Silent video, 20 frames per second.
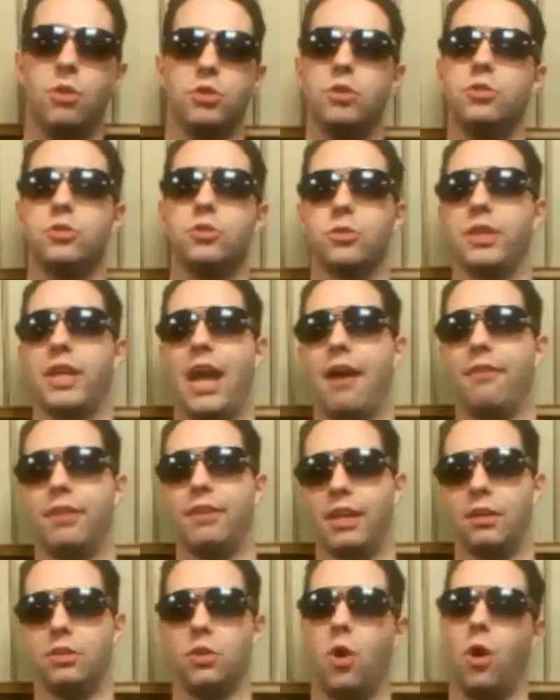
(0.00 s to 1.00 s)
usually have
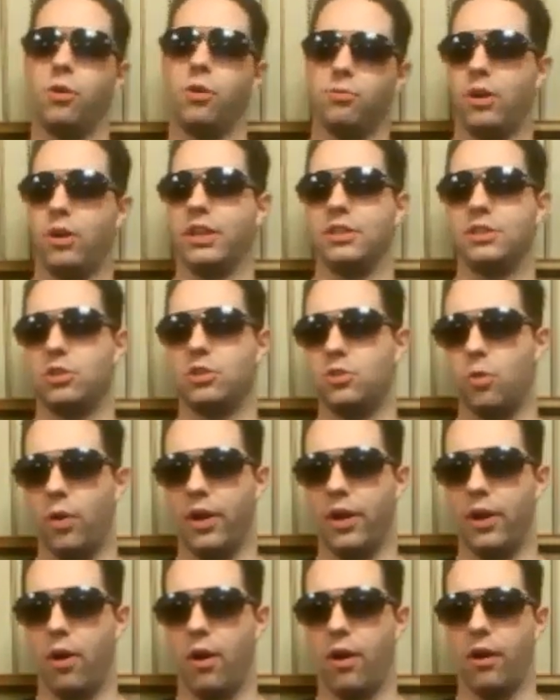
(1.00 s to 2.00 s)
like a long running
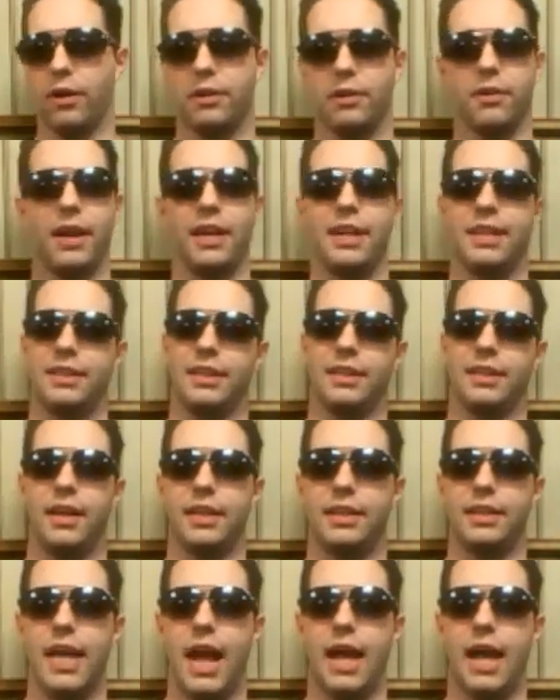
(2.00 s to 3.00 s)
story arc or anything
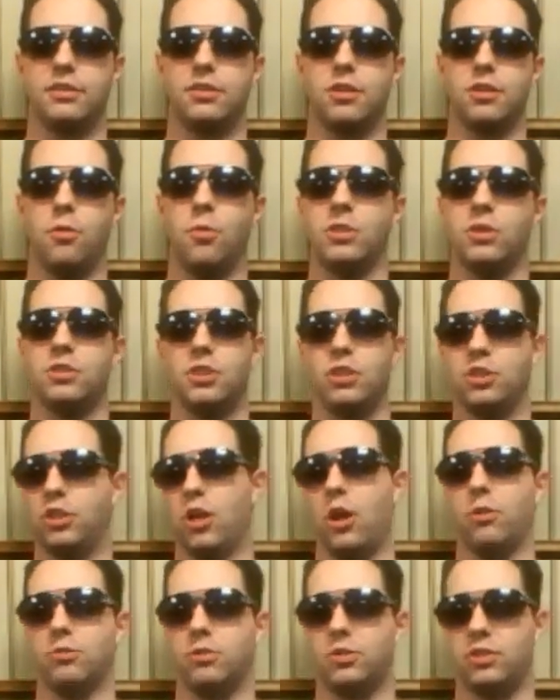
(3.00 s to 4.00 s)
like that so once the
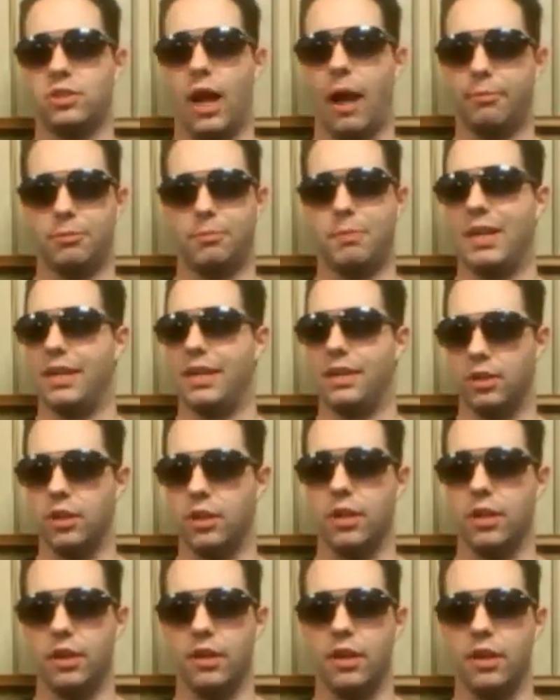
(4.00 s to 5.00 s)
show stops being
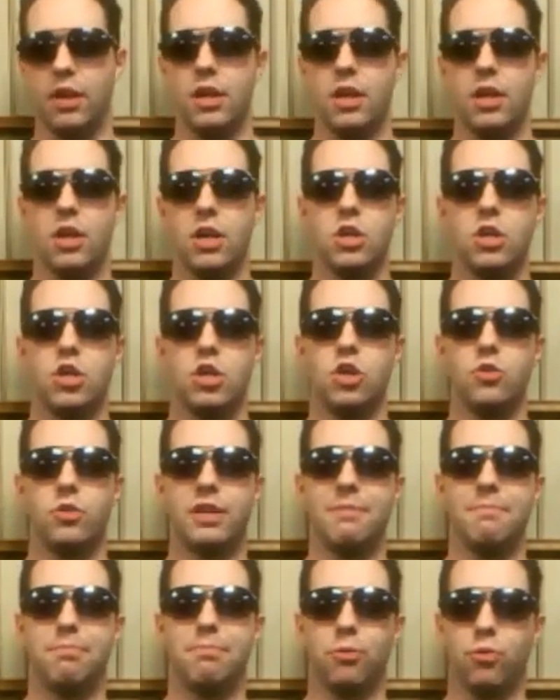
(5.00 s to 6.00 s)
good you
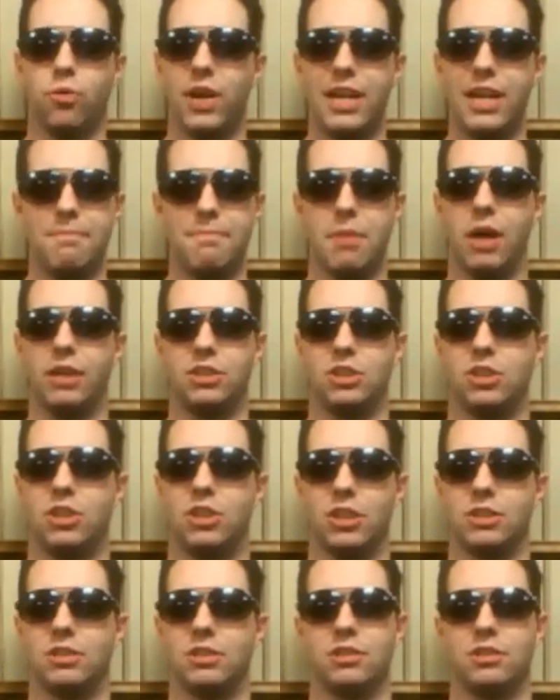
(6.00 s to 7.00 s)
can pretty much
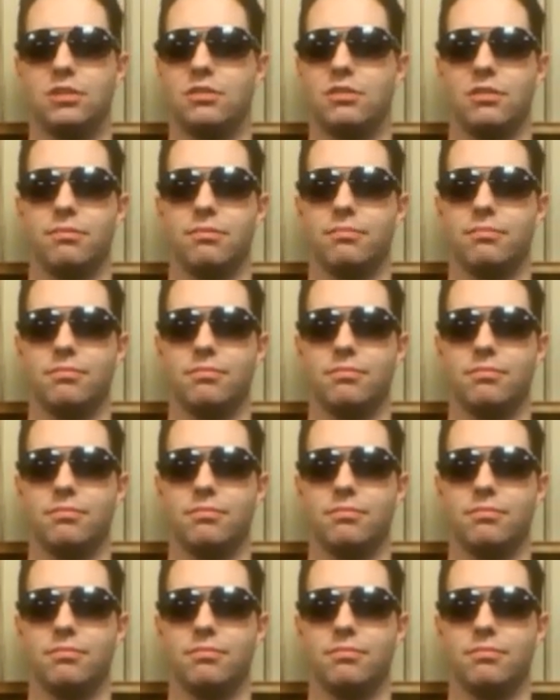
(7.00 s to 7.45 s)
just